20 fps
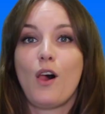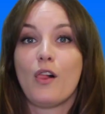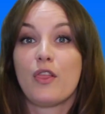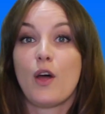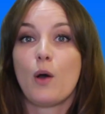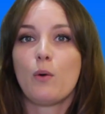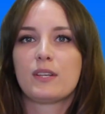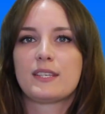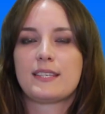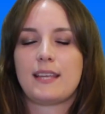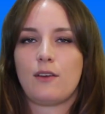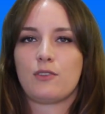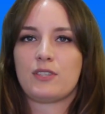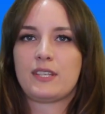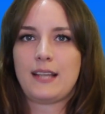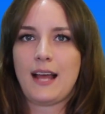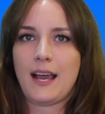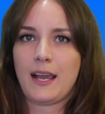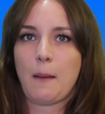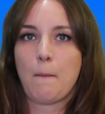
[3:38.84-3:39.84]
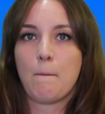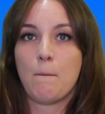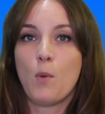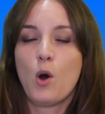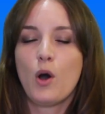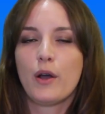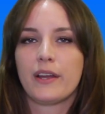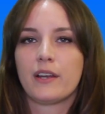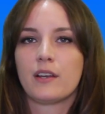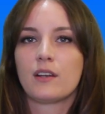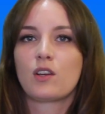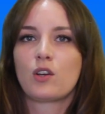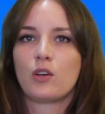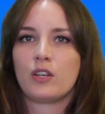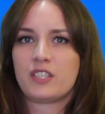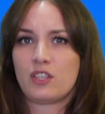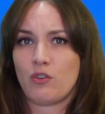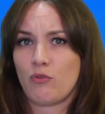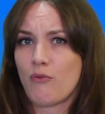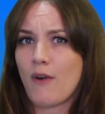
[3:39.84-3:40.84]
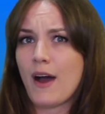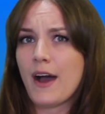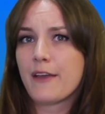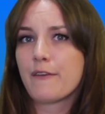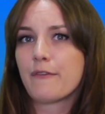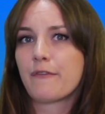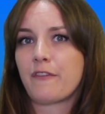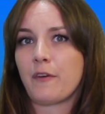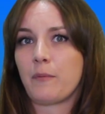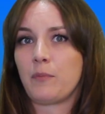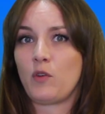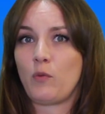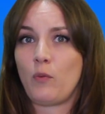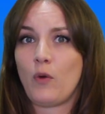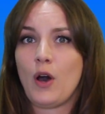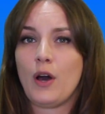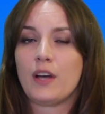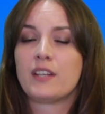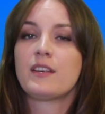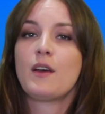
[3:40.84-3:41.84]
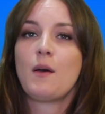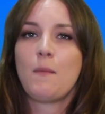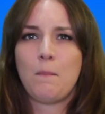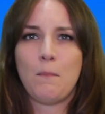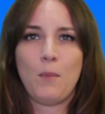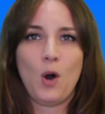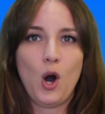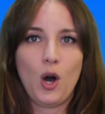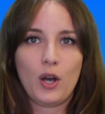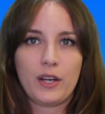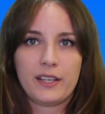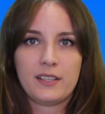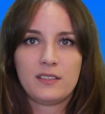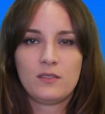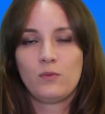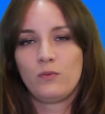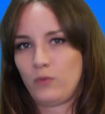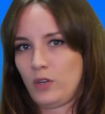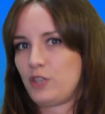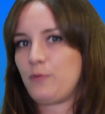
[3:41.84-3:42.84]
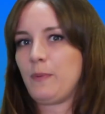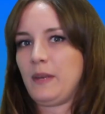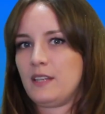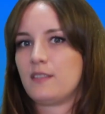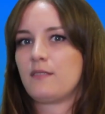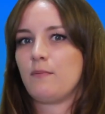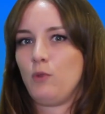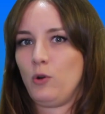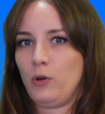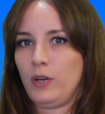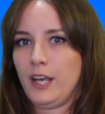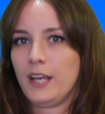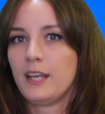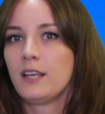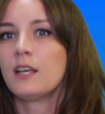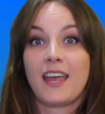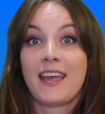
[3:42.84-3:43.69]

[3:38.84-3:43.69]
Although it sounds like Moin could derive from the word Morgen, which means morning,